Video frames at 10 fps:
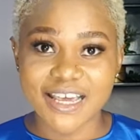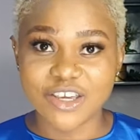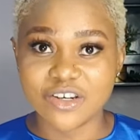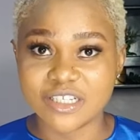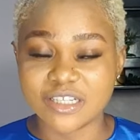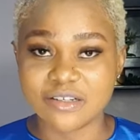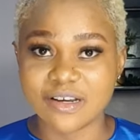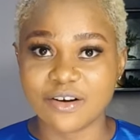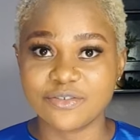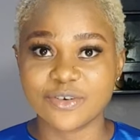thing you need to
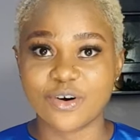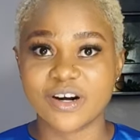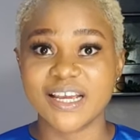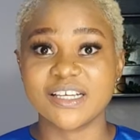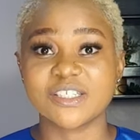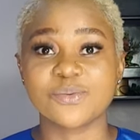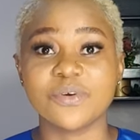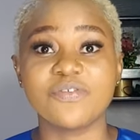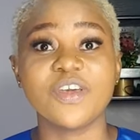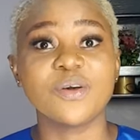look out for is
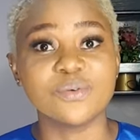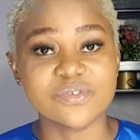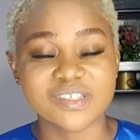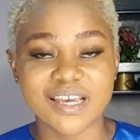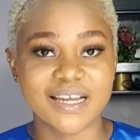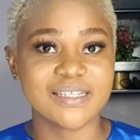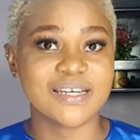reviews and